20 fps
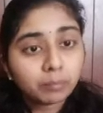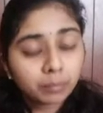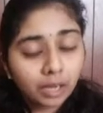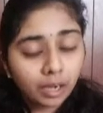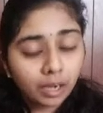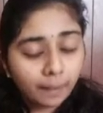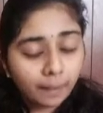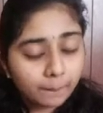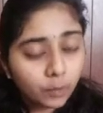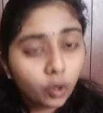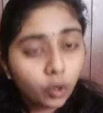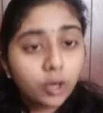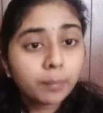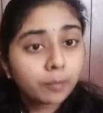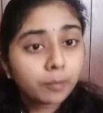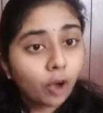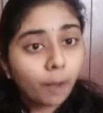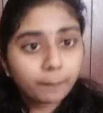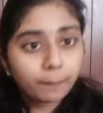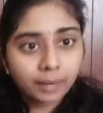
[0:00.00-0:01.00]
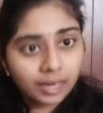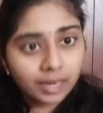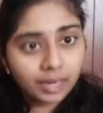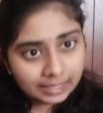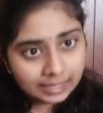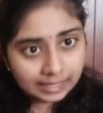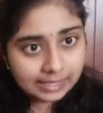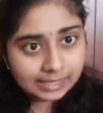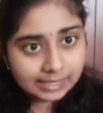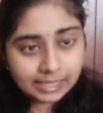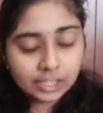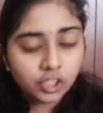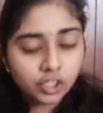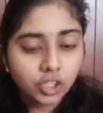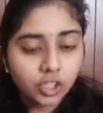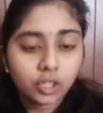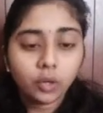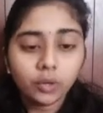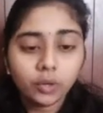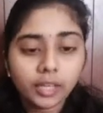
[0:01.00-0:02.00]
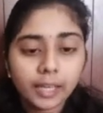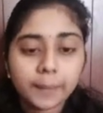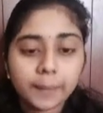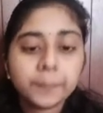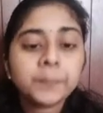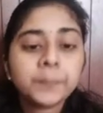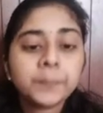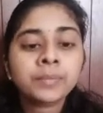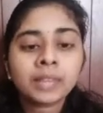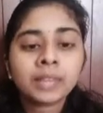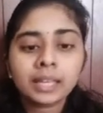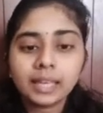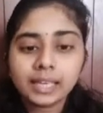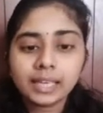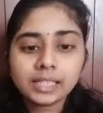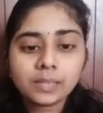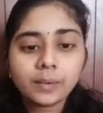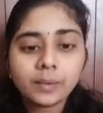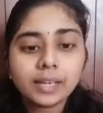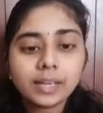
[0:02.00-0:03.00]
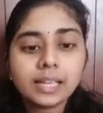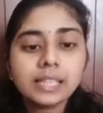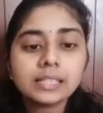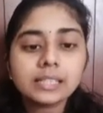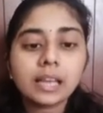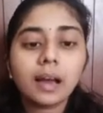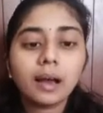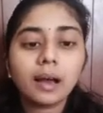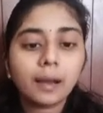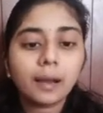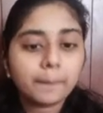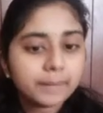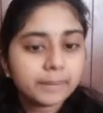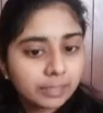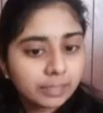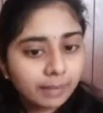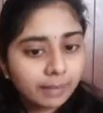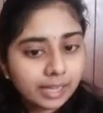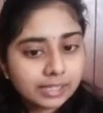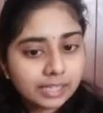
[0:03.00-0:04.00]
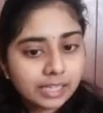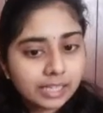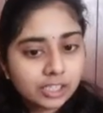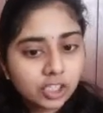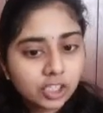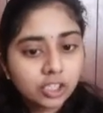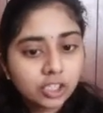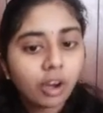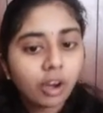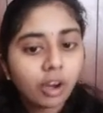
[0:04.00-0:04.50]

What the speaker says: more proper decision. Okay, next one is minimization of